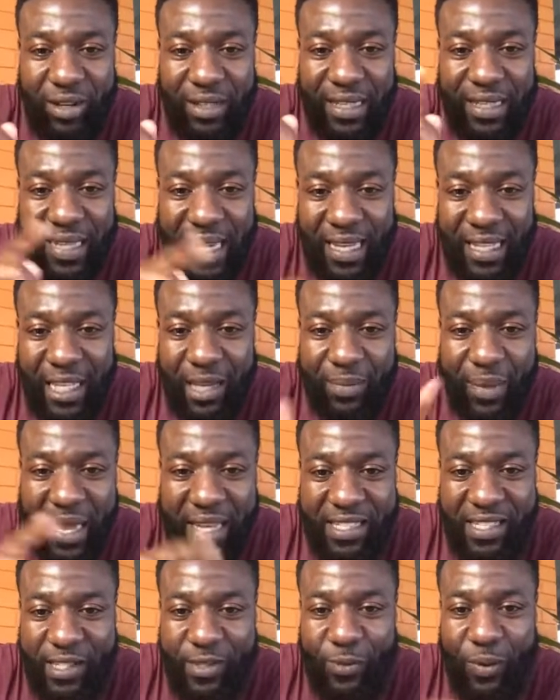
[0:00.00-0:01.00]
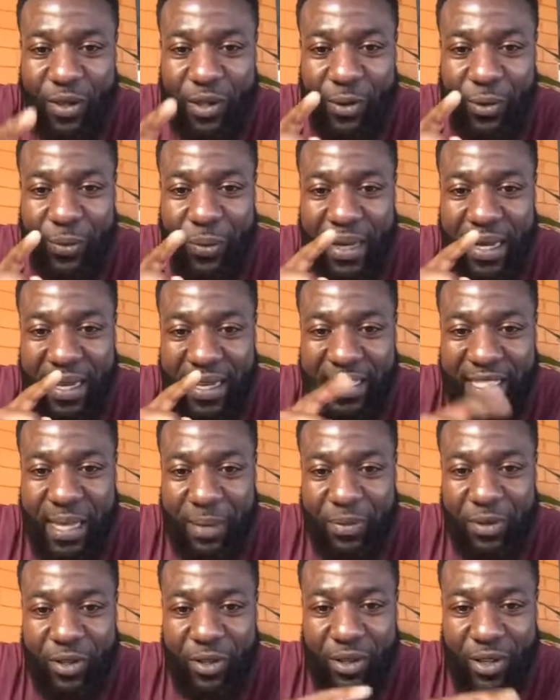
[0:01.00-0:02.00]
on a daily basis, whether we
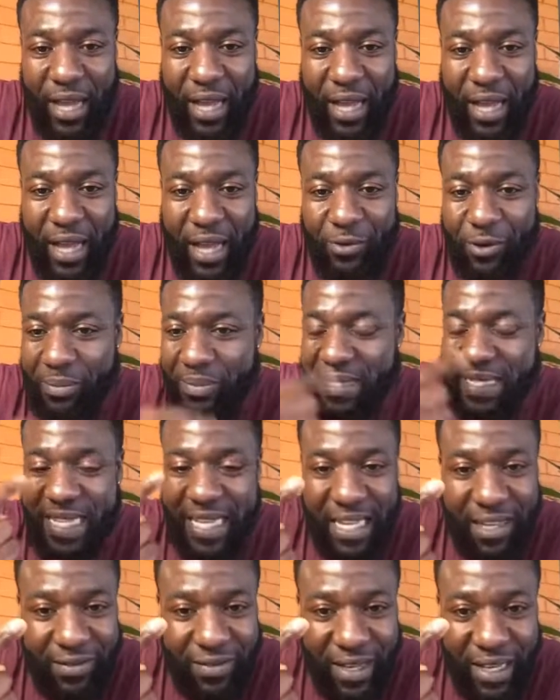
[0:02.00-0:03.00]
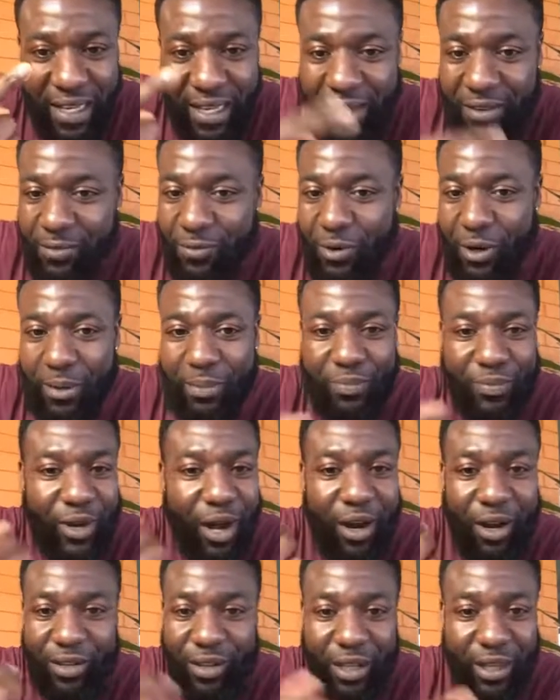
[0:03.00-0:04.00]
accept it or not, from TV,
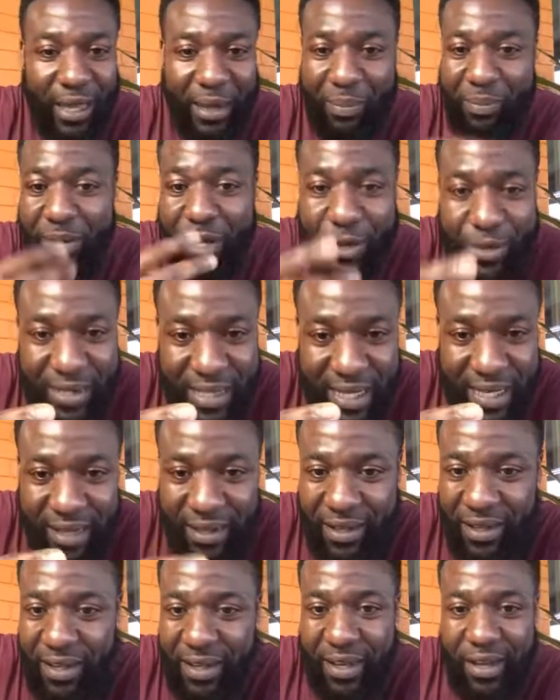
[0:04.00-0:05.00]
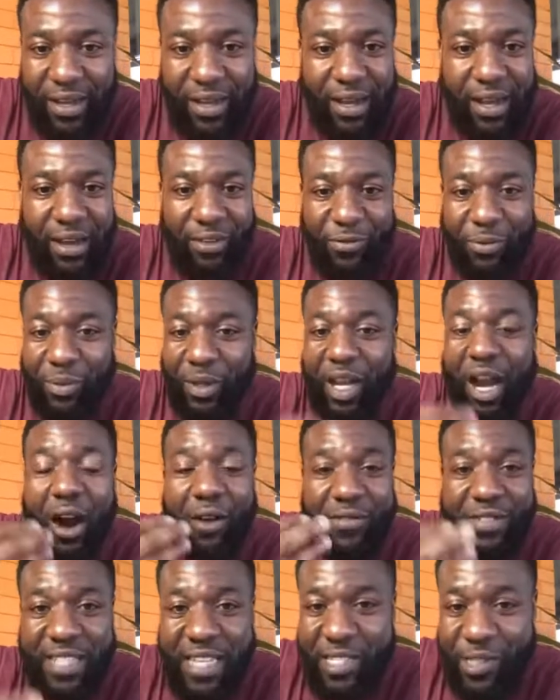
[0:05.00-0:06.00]
from like music, from the
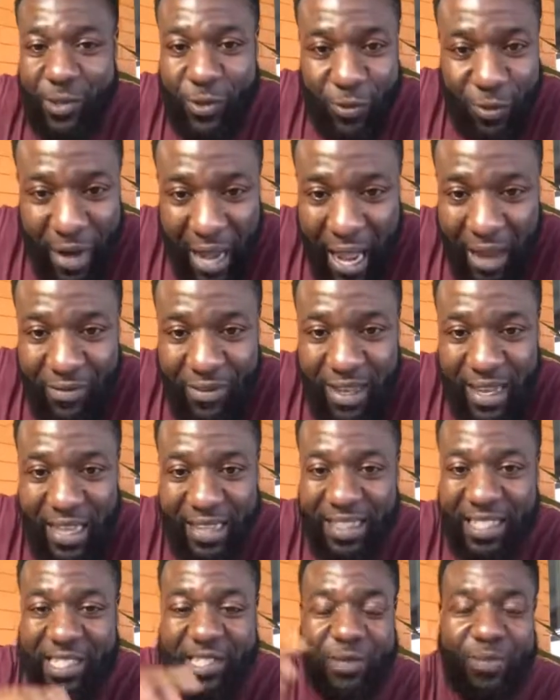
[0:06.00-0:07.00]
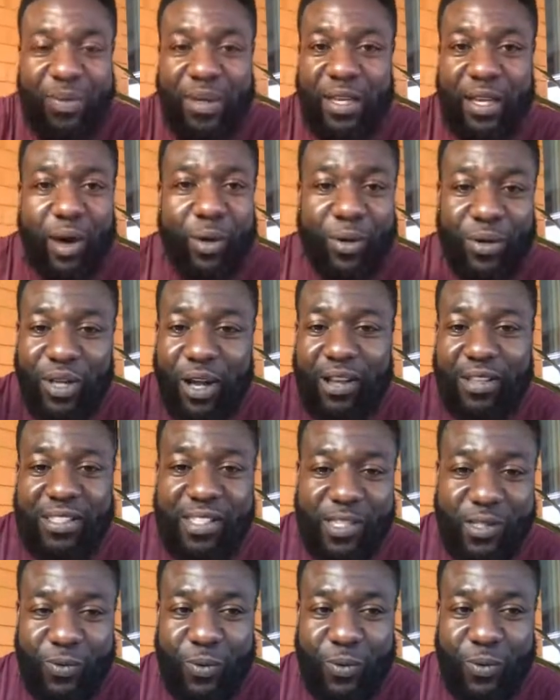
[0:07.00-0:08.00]
conversations we're having, and this has been going on
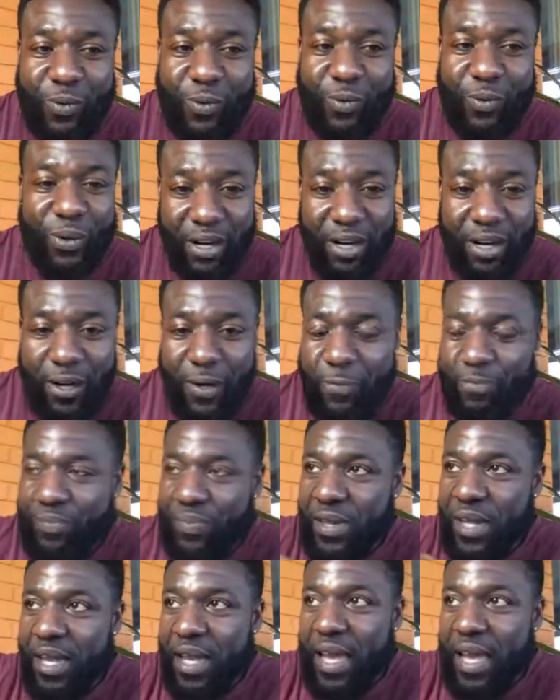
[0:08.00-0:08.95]
since we were younger.